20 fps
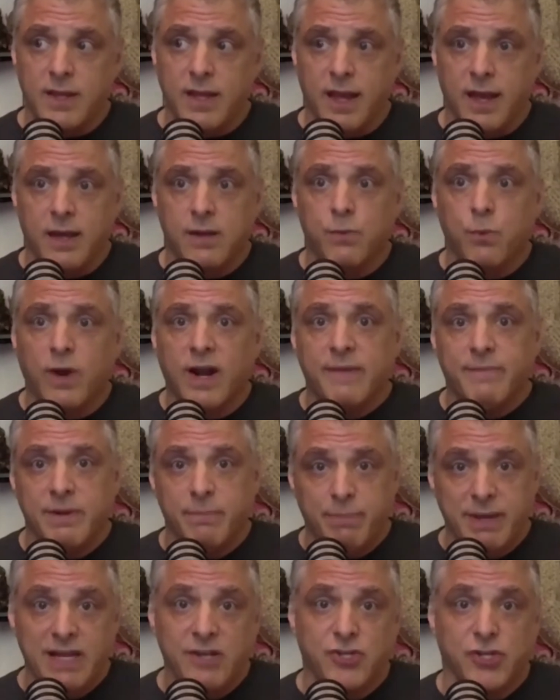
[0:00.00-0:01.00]
And what I've
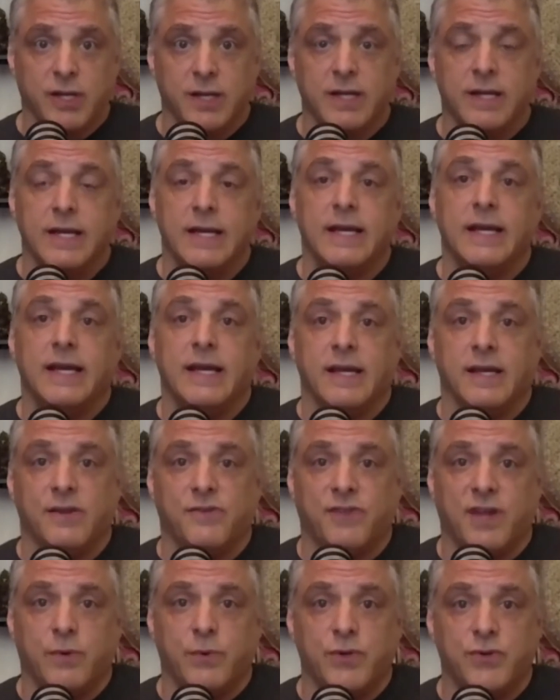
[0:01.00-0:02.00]
been pitching
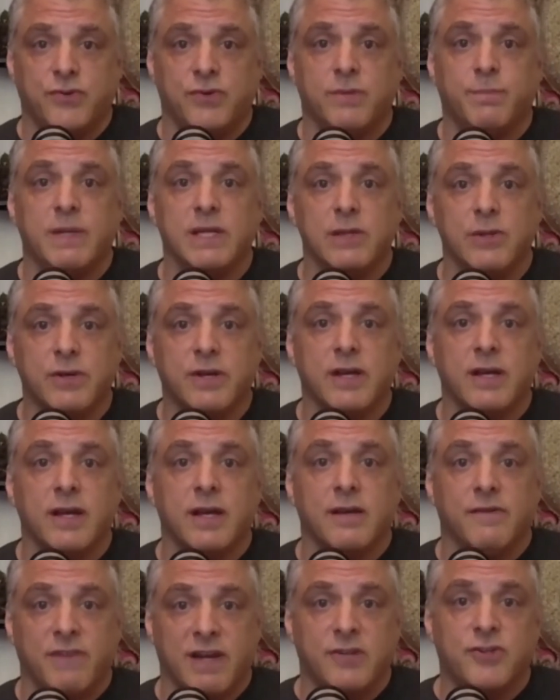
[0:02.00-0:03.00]
is that we should be looking
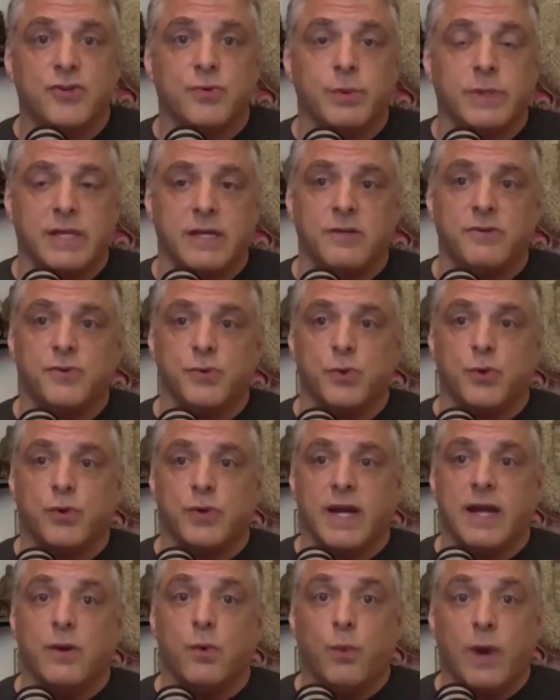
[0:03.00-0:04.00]
eventually to
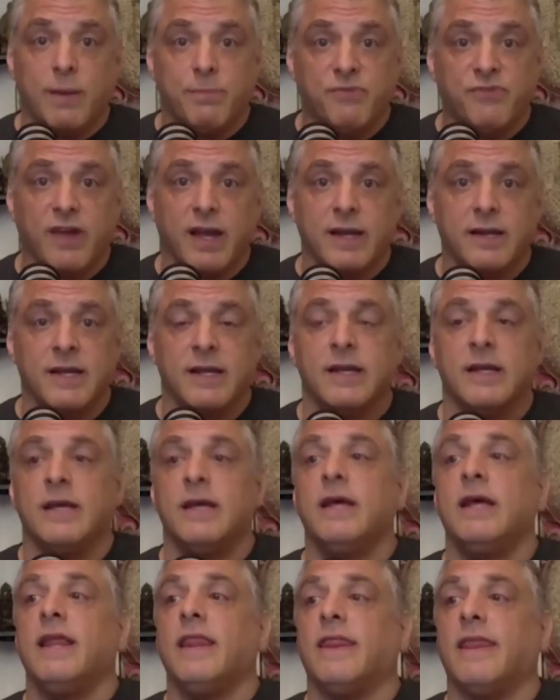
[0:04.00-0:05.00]
create a website
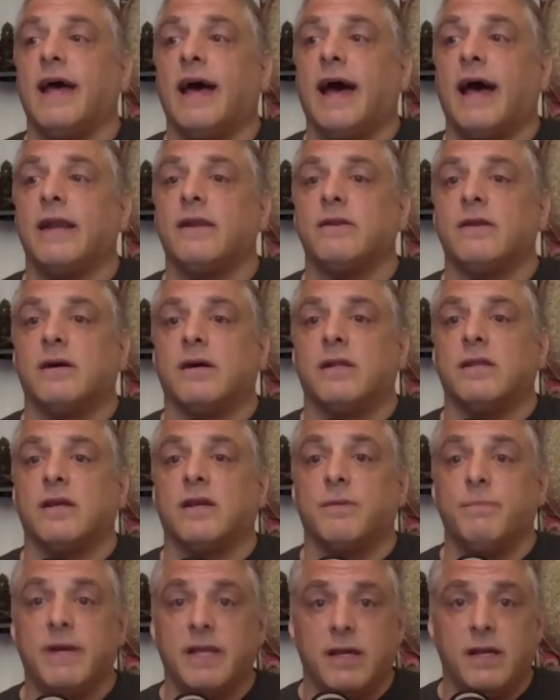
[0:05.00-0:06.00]
that uh, the
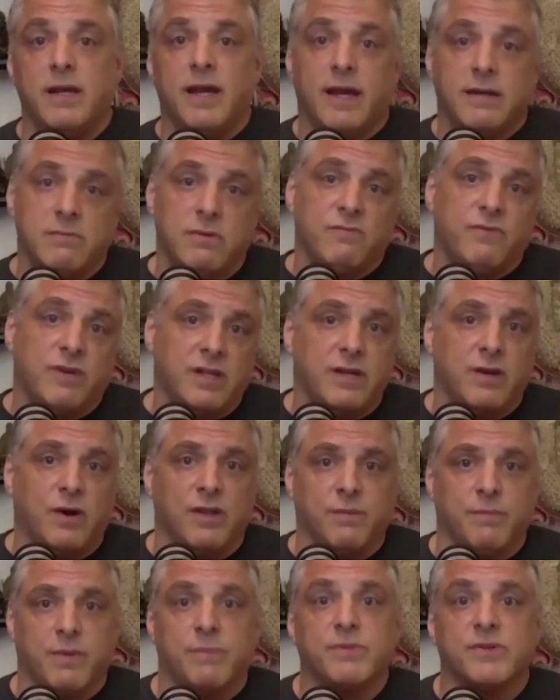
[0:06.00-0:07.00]
committee and really all
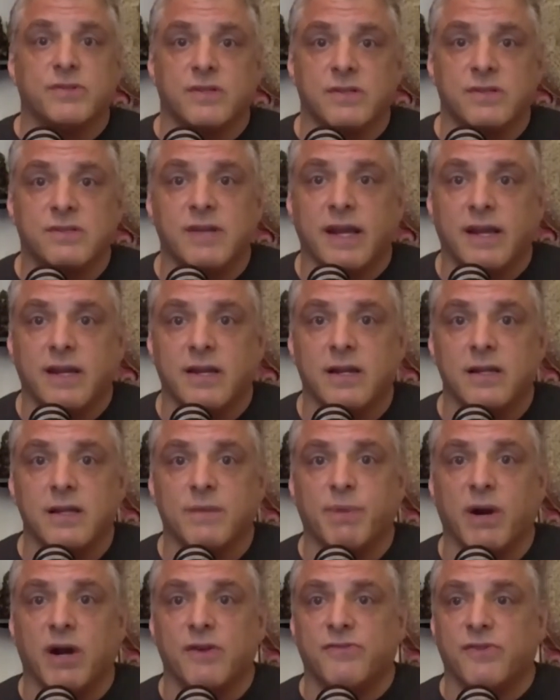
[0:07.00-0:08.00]
the members of the
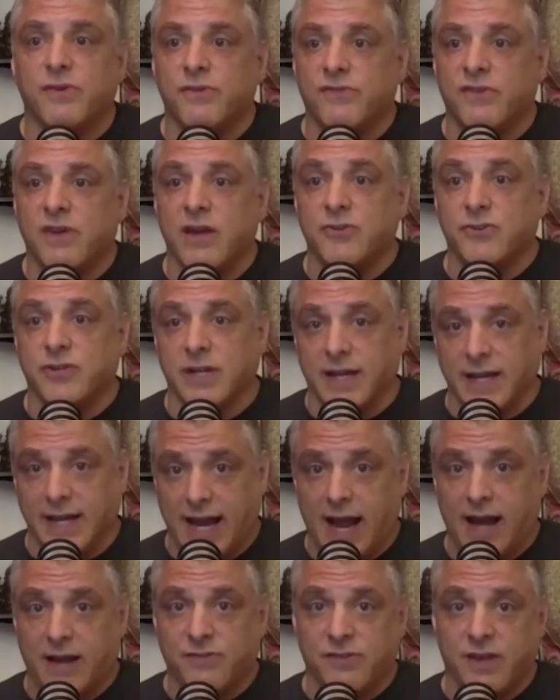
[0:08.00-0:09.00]
Psychedelic Bar Association can
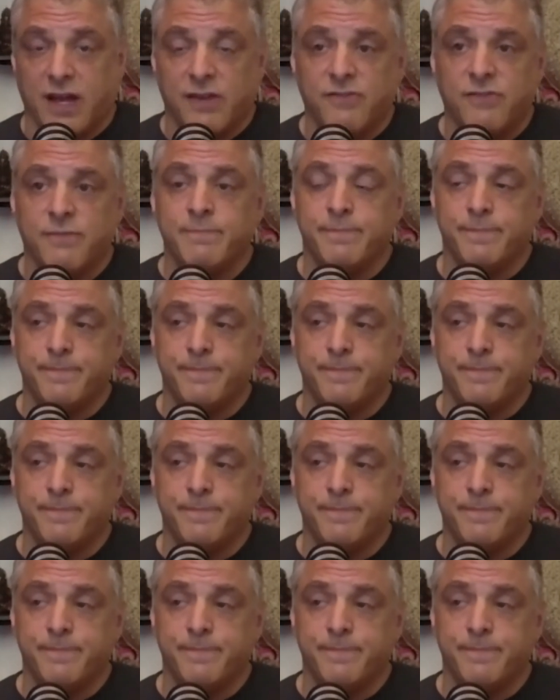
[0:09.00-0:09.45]
access